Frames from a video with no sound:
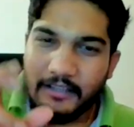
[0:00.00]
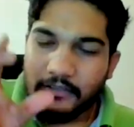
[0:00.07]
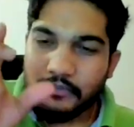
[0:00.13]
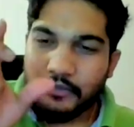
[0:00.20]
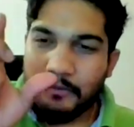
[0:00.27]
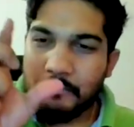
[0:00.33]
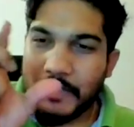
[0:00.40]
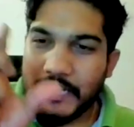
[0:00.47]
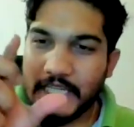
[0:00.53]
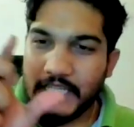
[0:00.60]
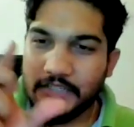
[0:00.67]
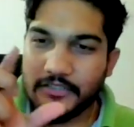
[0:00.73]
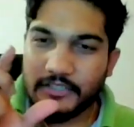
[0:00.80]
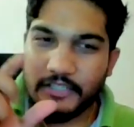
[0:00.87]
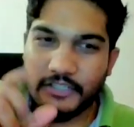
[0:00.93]
So
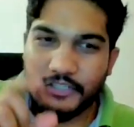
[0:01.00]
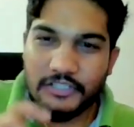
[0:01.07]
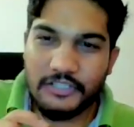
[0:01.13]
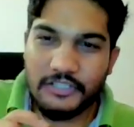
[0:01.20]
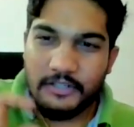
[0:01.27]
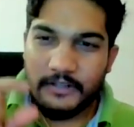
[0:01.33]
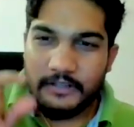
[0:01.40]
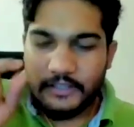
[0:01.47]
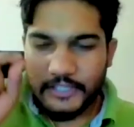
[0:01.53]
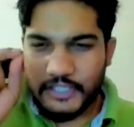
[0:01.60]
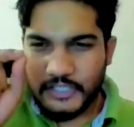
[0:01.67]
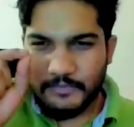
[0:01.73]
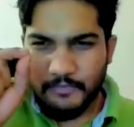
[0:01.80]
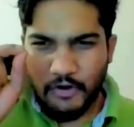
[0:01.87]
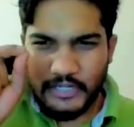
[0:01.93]
many such
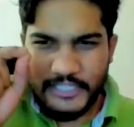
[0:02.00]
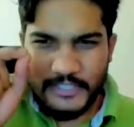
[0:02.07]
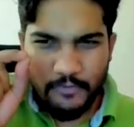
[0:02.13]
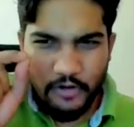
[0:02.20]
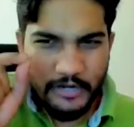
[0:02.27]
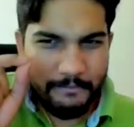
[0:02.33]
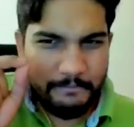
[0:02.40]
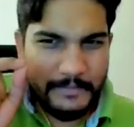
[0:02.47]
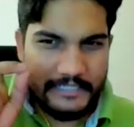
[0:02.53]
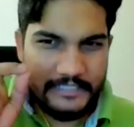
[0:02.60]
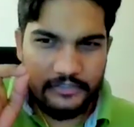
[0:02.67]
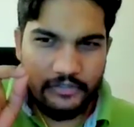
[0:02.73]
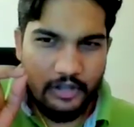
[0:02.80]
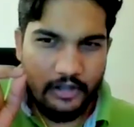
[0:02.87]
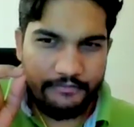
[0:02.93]
small, small
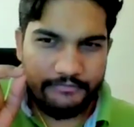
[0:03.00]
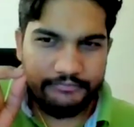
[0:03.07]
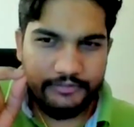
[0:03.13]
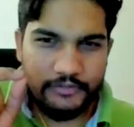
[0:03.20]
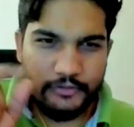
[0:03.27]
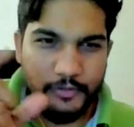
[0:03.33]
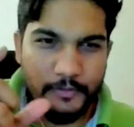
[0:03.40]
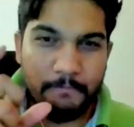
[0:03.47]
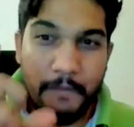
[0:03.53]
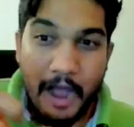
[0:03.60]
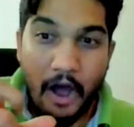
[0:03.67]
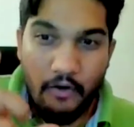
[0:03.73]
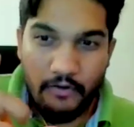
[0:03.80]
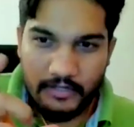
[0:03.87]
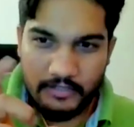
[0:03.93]
bits of, you know,
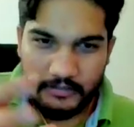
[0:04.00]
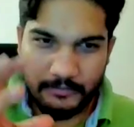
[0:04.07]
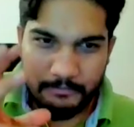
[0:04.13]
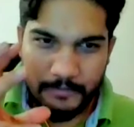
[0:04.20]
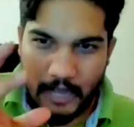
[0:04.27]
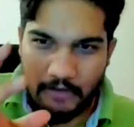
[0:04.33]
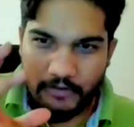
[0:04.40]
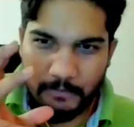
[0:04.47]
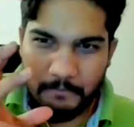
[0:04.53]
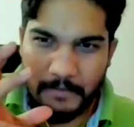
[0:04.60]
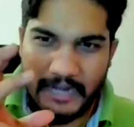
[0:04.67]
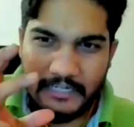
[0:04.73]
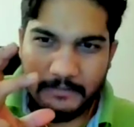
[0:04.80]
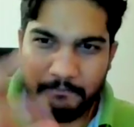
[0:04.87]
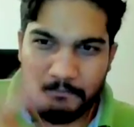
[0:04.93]
power, the power
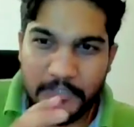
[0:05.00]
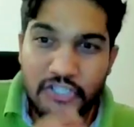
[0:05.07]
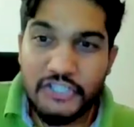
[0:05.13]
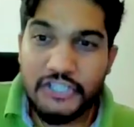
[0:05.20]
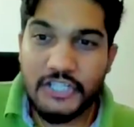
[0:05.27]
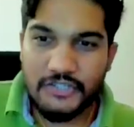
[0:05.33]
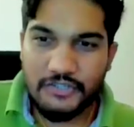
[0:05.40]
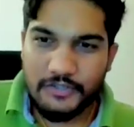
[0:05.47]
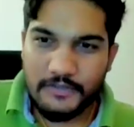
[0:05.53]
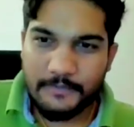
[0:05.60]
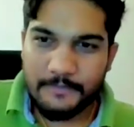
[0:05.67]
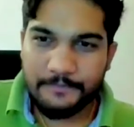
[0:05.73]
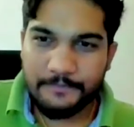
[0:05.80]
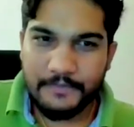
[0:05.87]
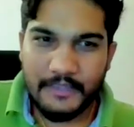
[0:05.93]
packed punches
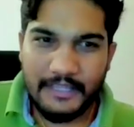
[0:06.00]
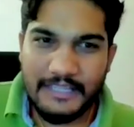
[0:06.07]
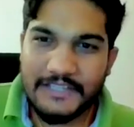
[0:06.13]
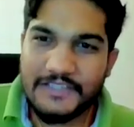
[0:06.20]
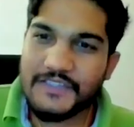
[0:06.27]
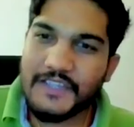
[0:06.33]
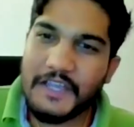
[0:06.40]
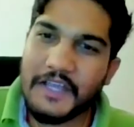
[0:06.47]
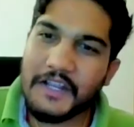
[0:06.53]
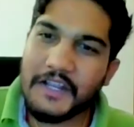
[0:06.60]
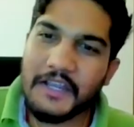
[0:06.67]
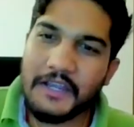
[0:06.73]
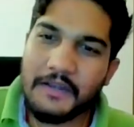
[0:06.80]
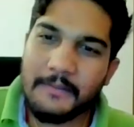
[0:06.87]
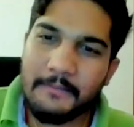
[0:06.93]
is there
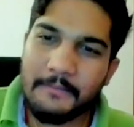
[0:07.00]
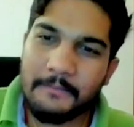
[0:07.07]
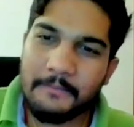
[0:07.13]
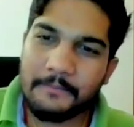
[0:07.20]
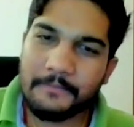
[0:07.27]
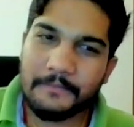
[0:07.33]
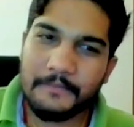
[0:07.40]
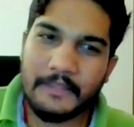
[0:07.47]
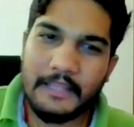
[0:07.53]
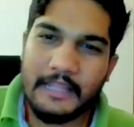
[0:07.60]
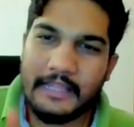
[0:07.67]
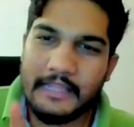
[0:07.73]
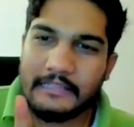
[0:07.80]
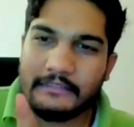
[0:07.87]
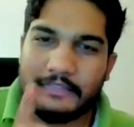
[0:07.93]
in
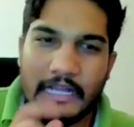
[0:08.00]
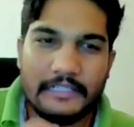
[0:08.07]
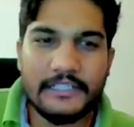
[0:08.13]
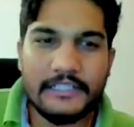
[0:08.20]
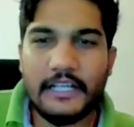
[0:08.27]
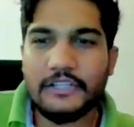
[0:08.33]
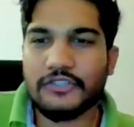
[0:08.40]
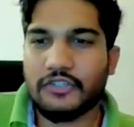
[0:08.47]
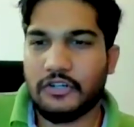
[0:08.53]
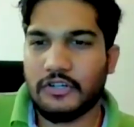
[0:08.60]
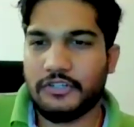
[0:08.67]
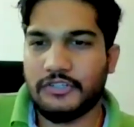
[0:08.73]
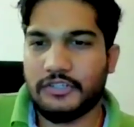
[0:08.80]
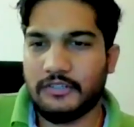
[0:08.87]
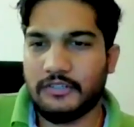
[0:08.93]
Tajik history.